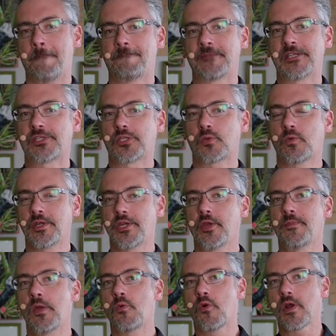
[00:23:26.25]
He says, Will you
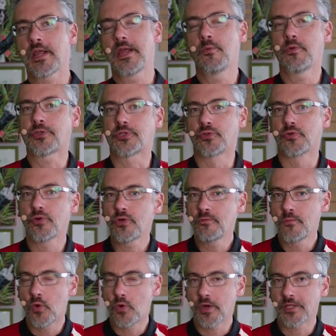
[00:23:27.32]
be working with Drew
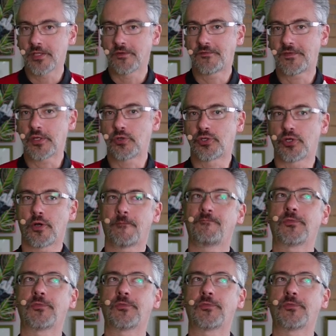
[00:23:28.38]
more in the future?